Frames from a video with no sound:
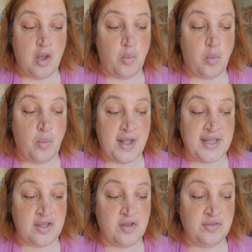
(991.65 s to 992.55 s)
When
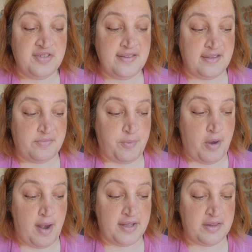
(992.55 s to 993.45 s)
using this
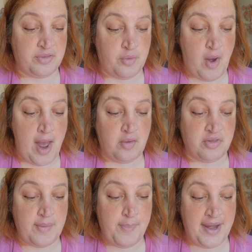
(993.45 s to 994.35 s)
product throughout the
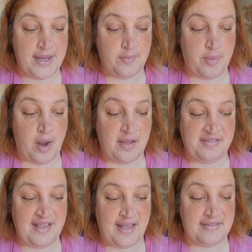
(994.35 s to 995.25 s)
painting
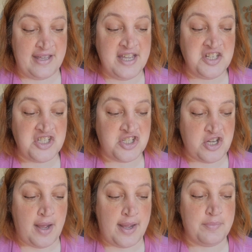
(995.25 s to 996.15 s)
process, each
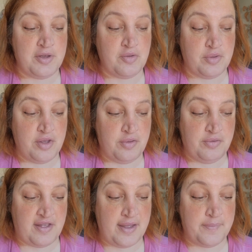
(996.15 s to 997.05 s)
time you use
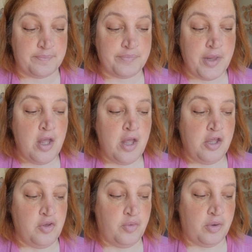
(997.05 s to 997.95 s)
it,
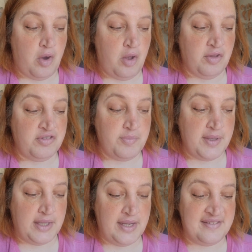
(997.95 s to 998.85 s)
you are
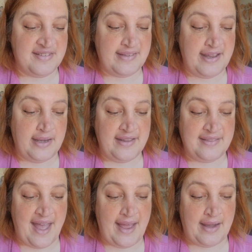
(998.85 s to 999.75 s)
ultimately sealing
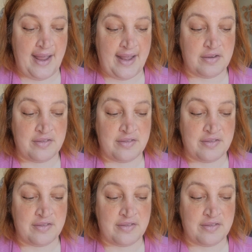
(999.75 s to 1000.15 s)
that layer.